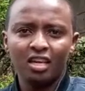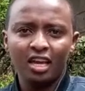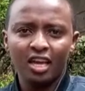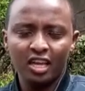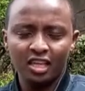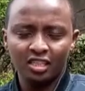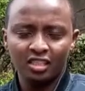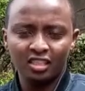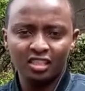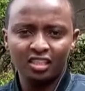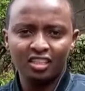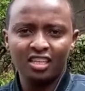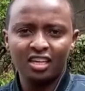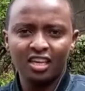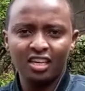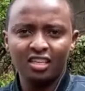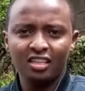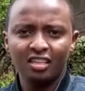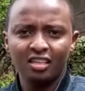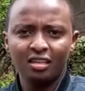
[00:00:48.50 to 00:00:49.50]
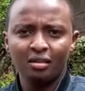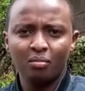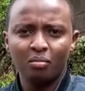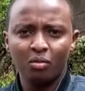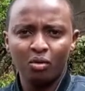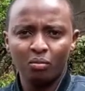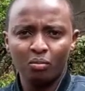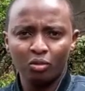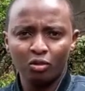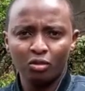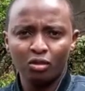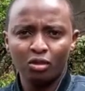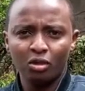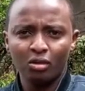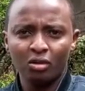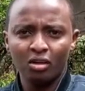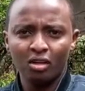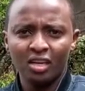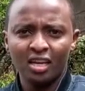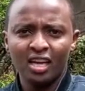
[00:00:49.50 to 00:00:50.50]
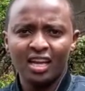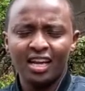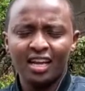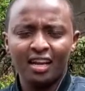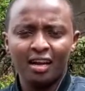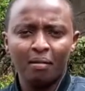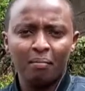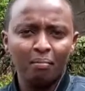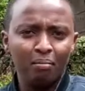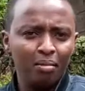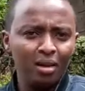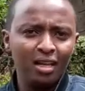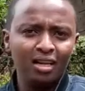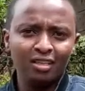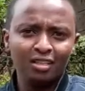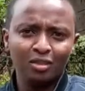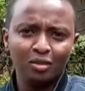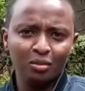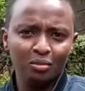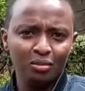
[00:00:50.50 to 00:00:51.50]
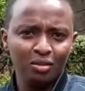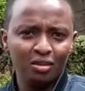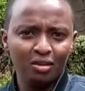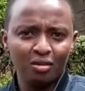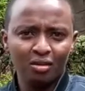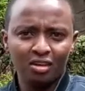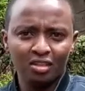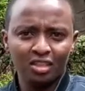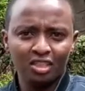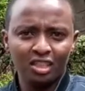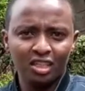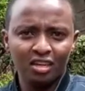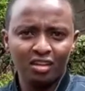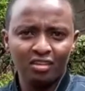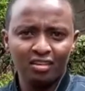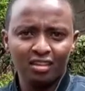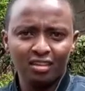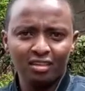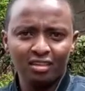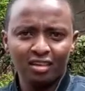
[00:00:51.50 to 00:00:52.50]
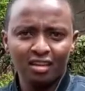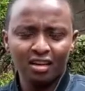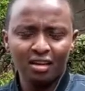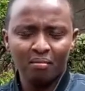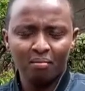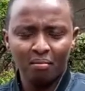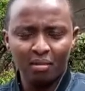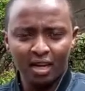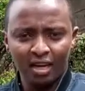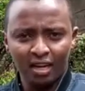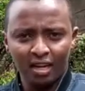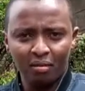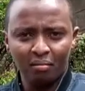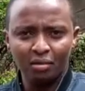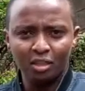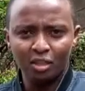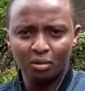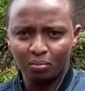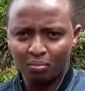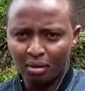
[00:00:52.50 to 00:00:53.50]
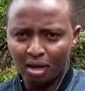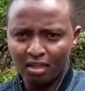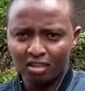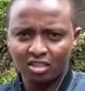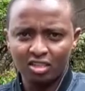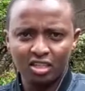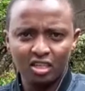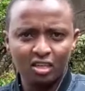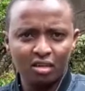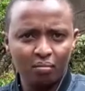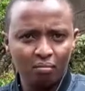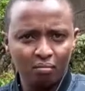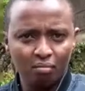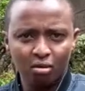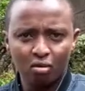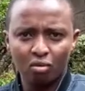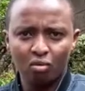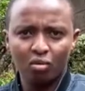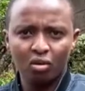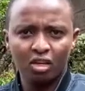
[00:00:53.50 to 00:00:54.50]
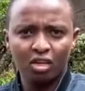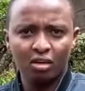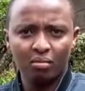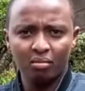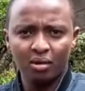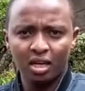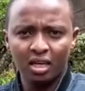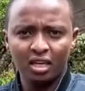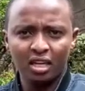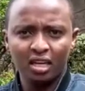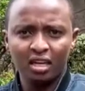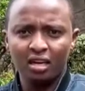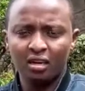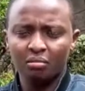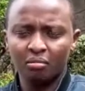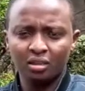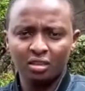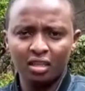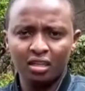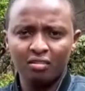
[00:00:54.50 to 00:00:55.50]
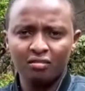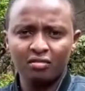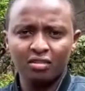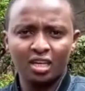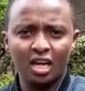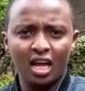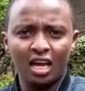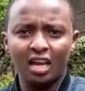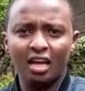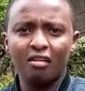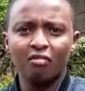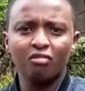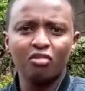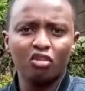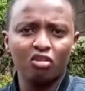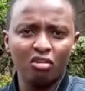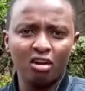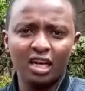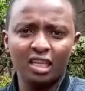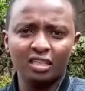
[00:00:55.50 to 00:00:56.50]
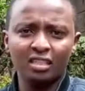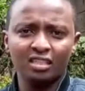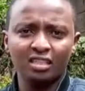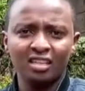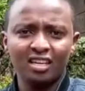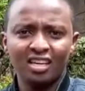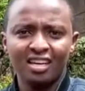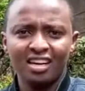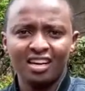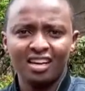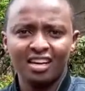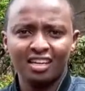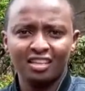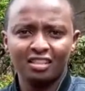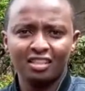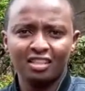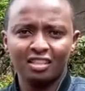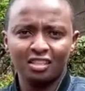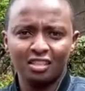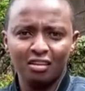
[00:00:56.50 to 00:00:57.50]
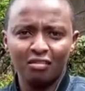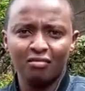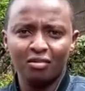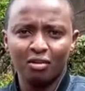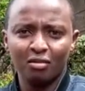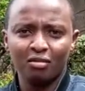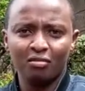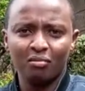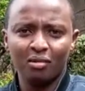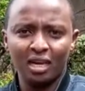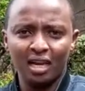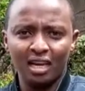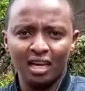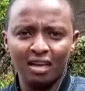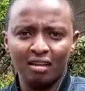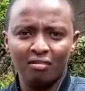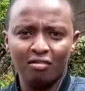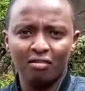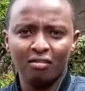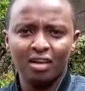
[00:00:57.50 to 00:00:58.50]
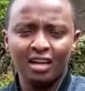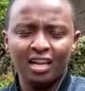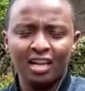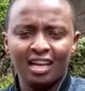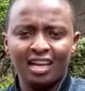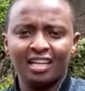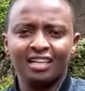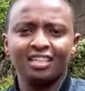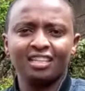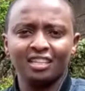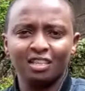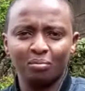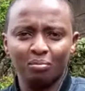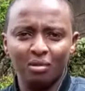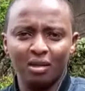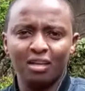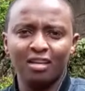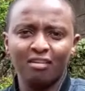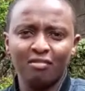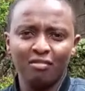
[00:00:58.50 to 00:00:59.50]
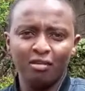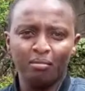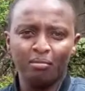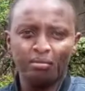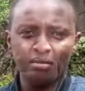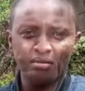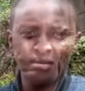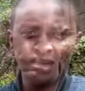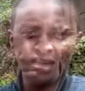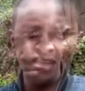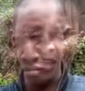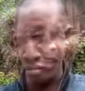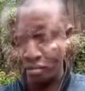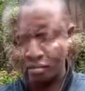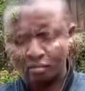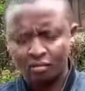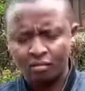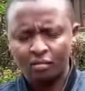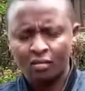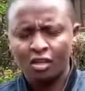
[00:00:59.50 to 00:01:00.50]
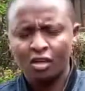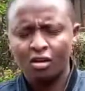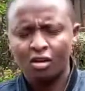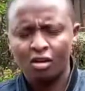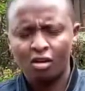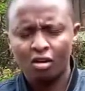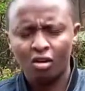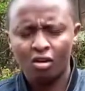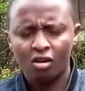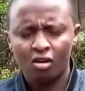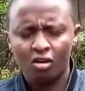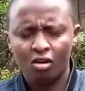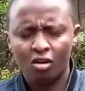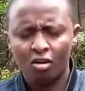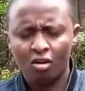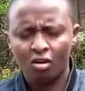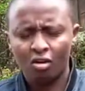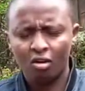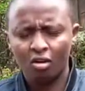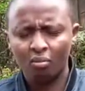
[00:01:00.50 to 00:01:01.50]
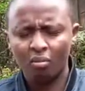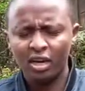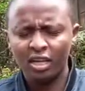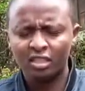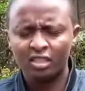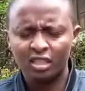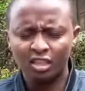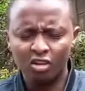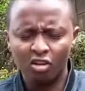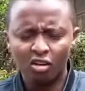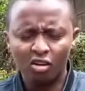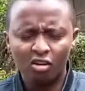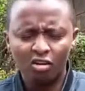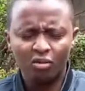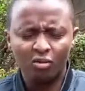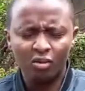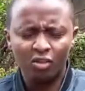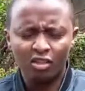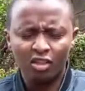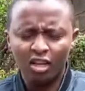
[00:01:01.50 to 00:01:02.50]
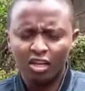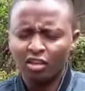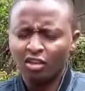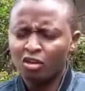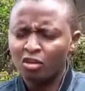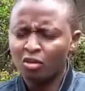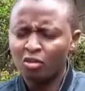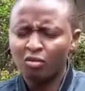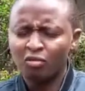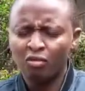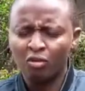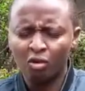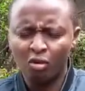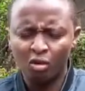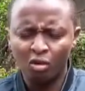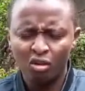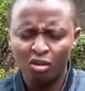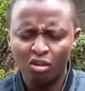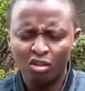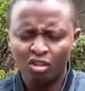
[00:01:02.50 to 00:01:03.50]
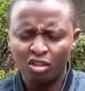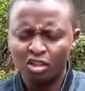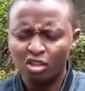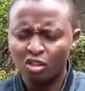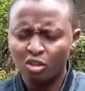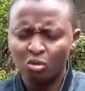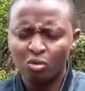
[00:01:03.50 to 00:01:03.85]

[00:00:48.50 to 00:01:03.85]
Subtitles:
ACK Mwimuto, and I'm blessed to be the one sharing. My name is Patrick Mbugo Kimani and I'm saved. I love Christ as the Savior of my life. Let us believe and pray. Almighty God, we thank you for this